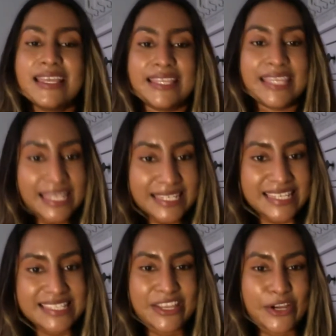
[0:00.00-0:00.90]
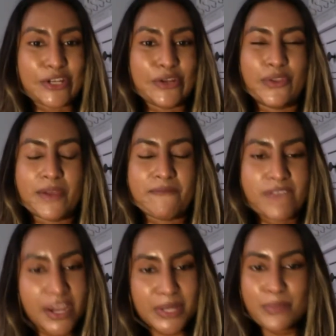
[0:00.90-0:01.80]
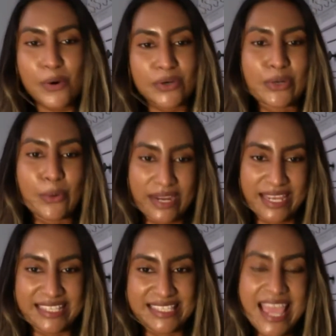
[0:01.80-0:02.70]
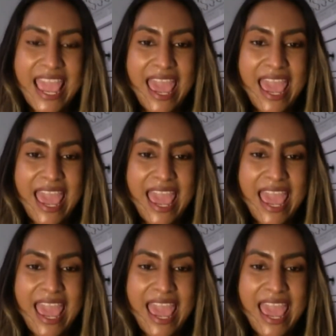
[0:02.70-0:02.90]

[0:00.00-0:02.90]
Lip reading: the kidneys, they're very important organs